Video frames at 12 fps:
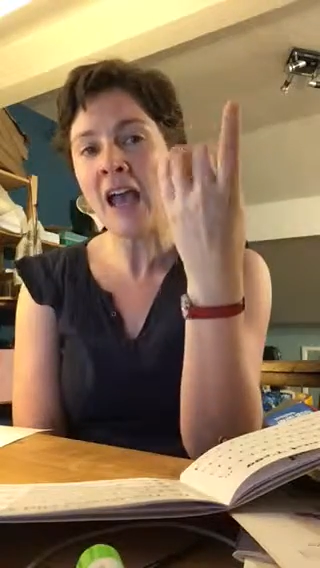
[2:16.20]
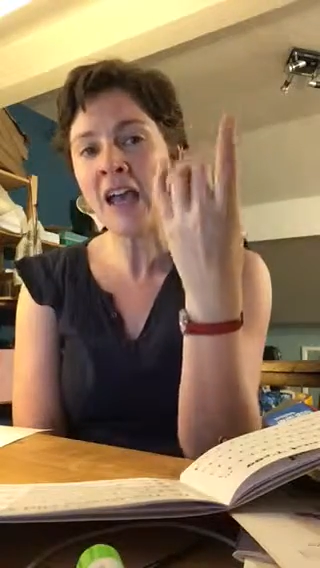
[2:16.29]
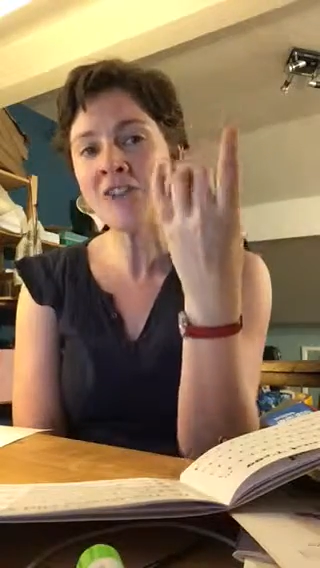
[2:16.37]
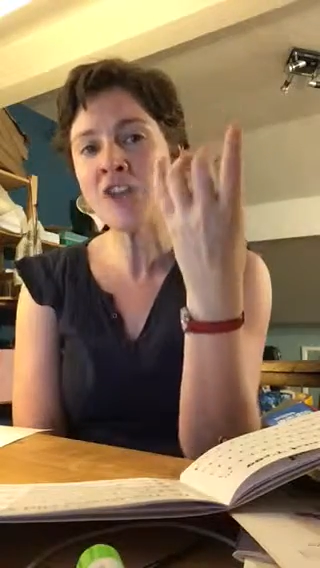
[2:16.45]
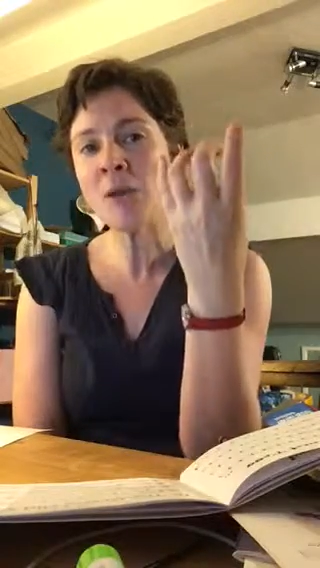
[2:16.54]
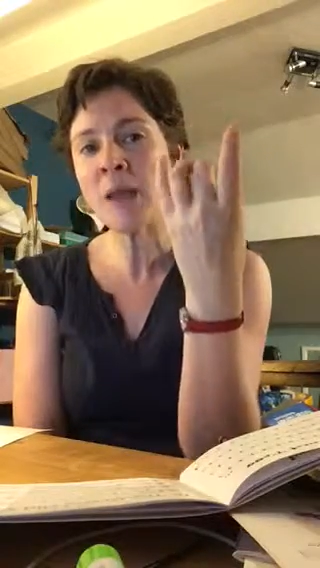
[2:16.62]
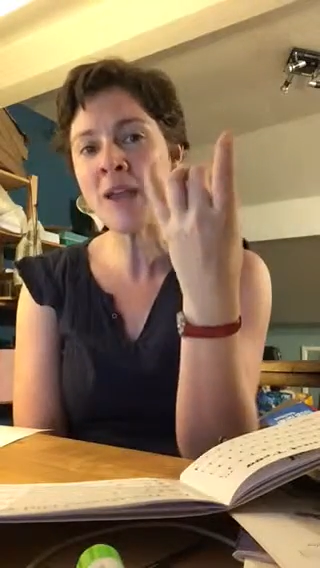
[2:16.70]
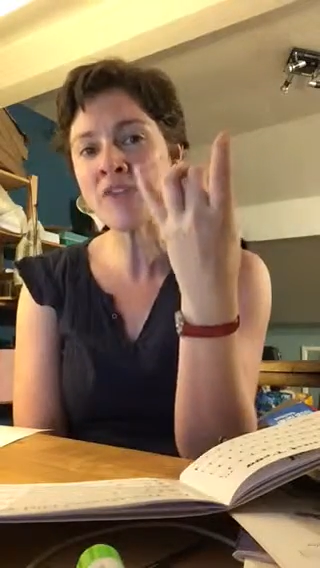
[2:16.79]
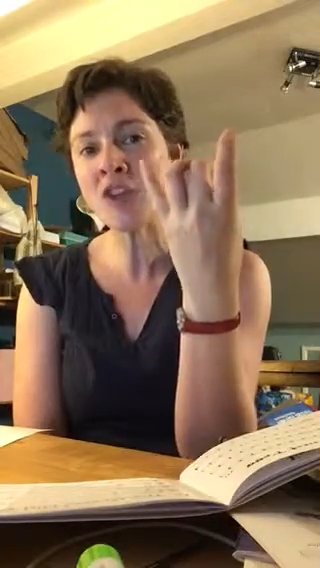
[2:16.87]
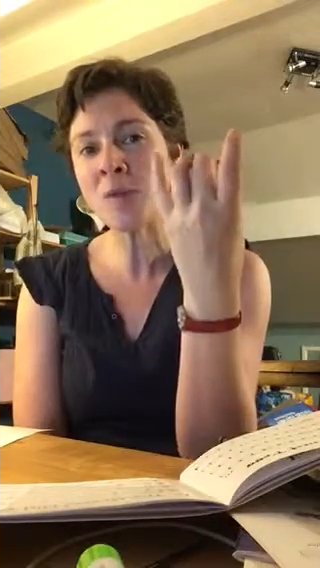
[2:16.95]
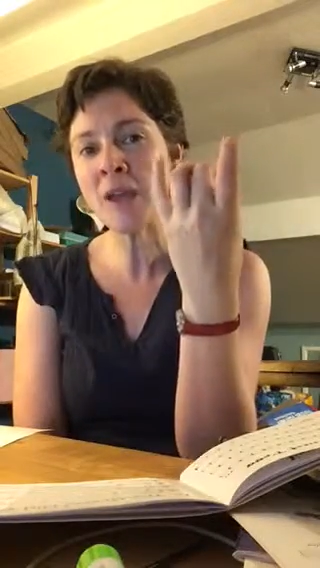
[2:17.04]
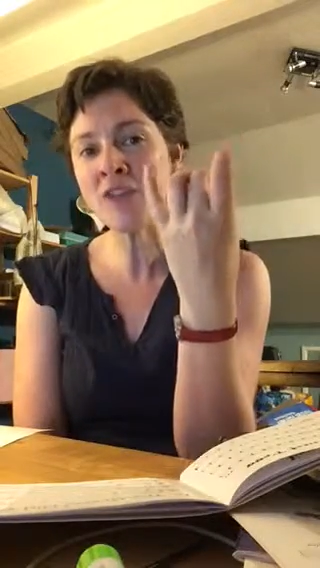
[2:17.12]
F sharp, F
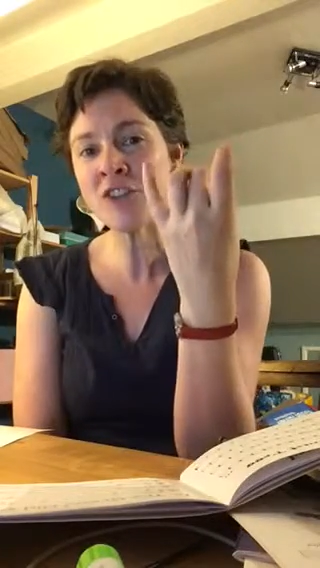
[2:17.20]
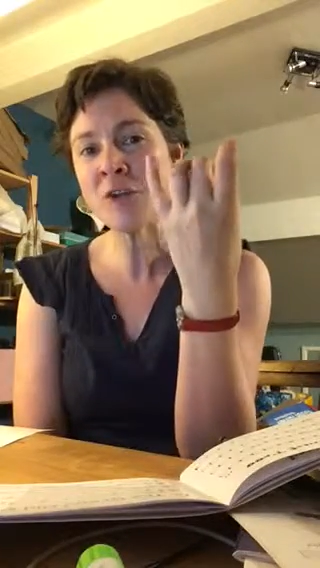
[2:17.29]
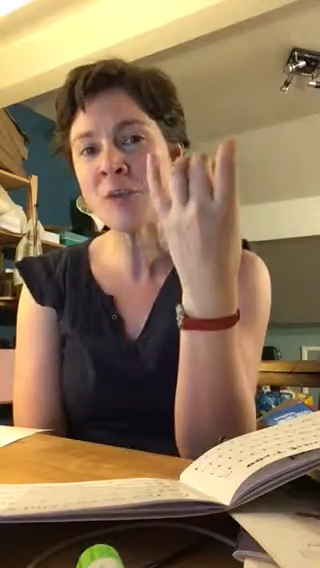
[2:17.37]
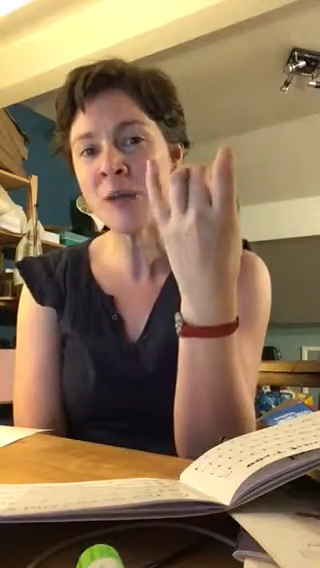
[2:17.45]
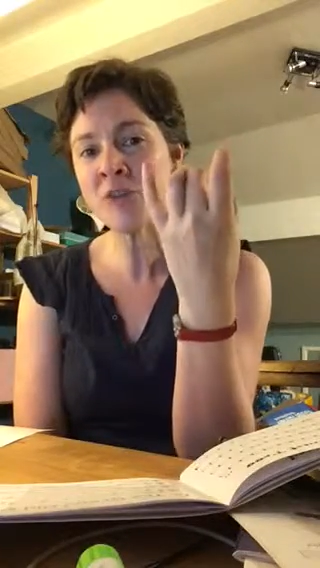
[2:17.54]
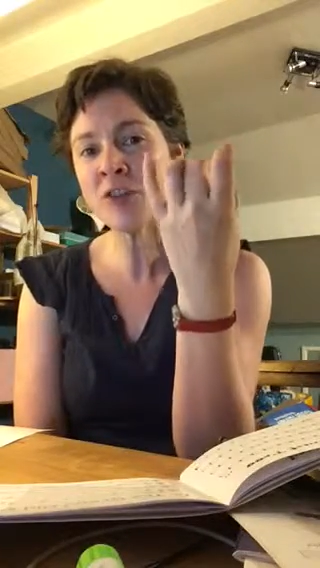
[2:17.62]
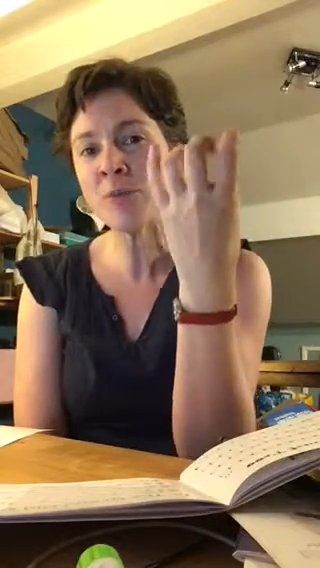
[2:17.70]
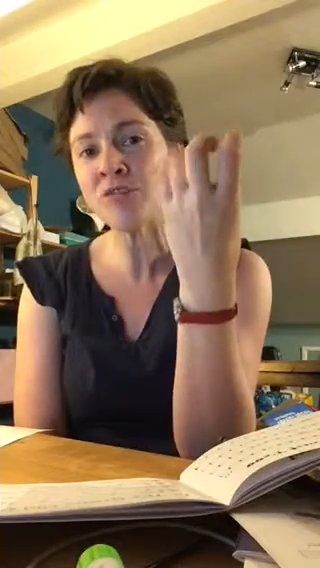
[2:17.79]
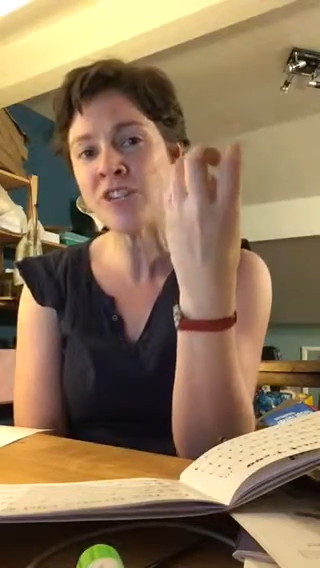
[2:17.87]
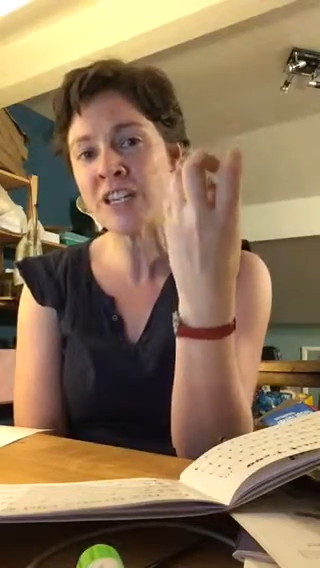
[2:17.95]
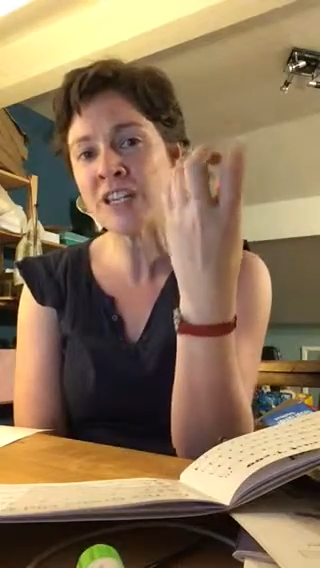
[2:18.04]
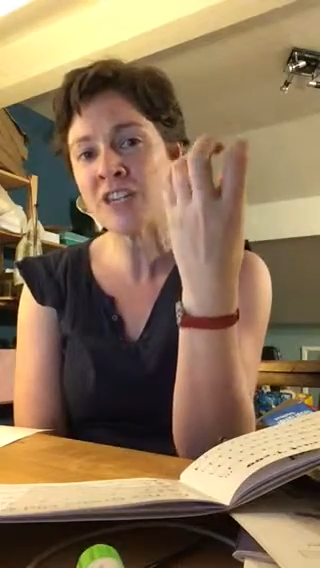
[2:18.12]
sharp, F sharp, F sharp,
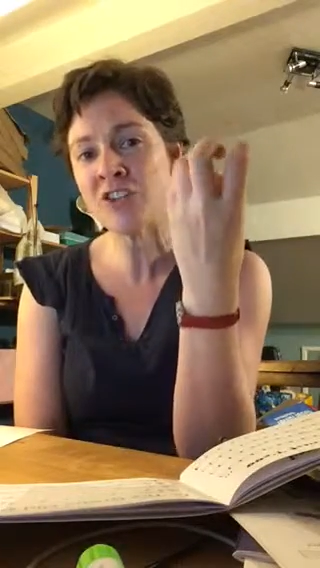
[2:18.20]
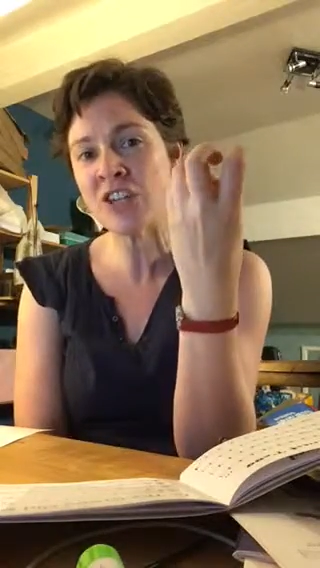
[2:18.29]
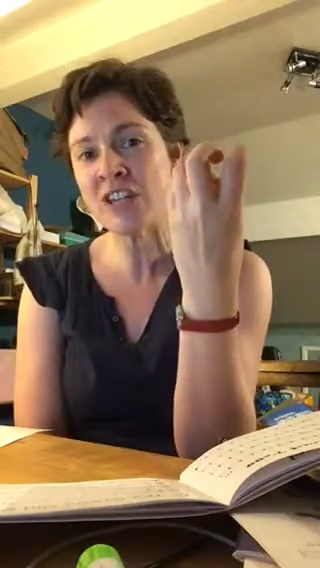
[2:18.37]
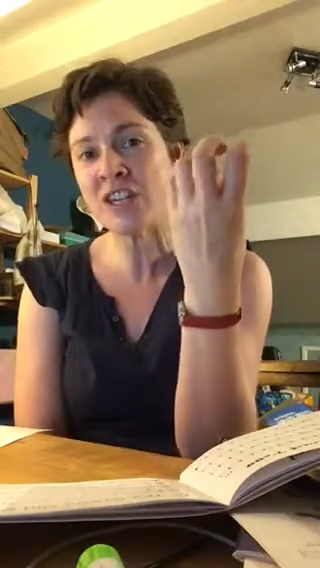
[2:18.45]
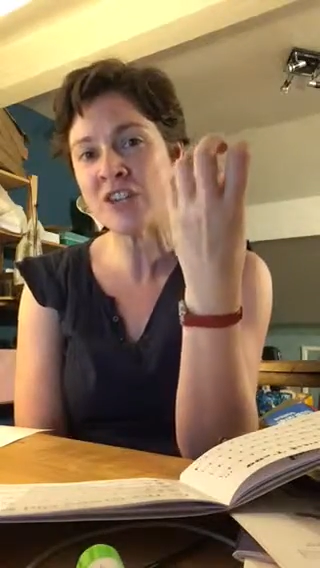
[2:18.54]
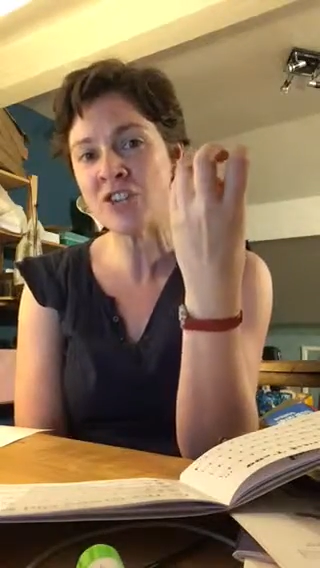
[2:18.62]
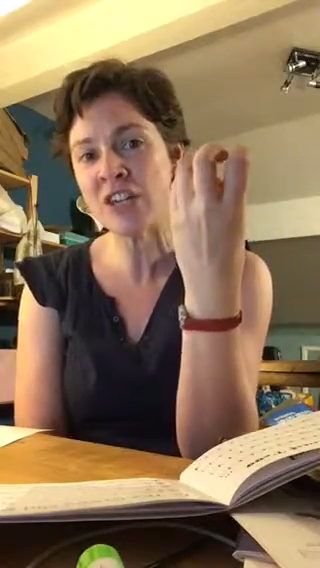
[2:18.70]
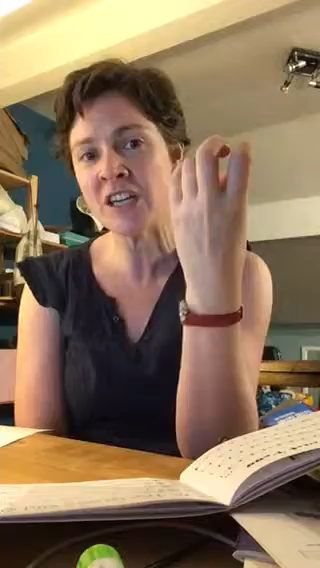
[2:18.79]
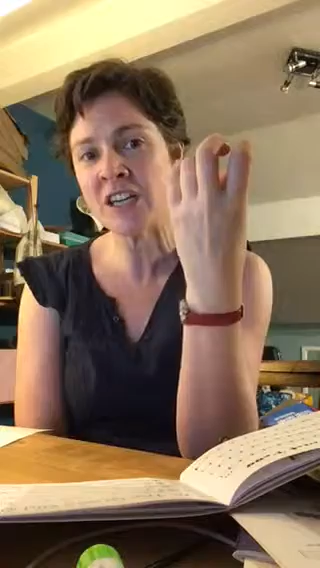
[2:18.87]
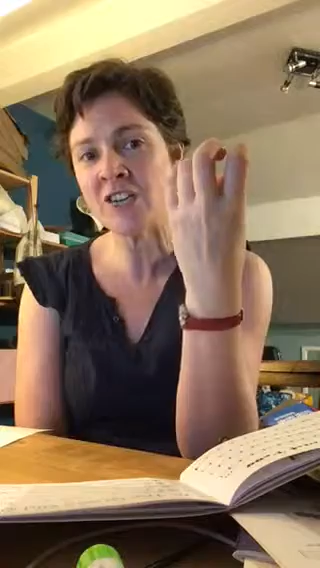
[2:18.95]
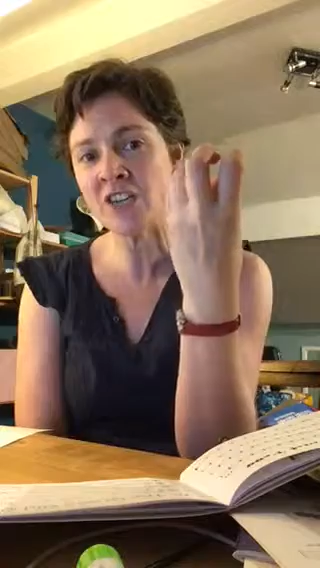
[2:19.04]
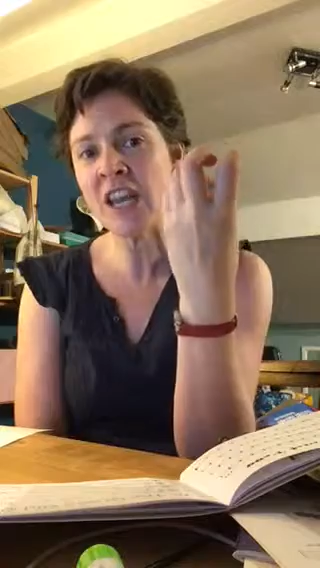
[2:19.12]
G, G, G,
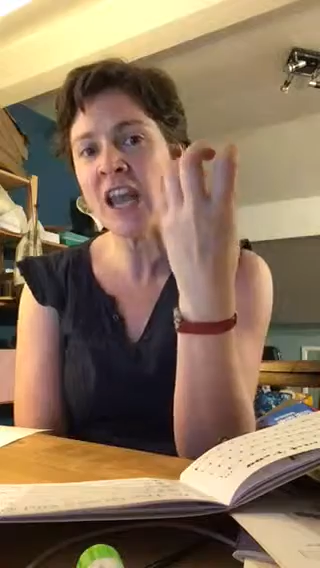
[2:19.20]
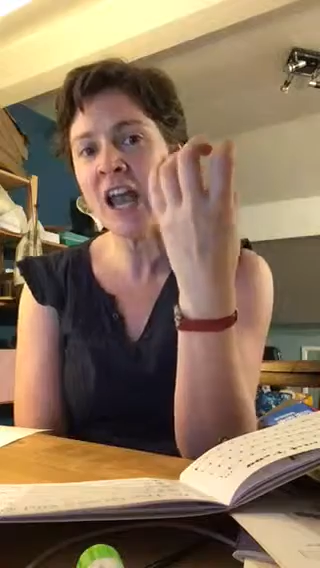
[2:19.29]
G.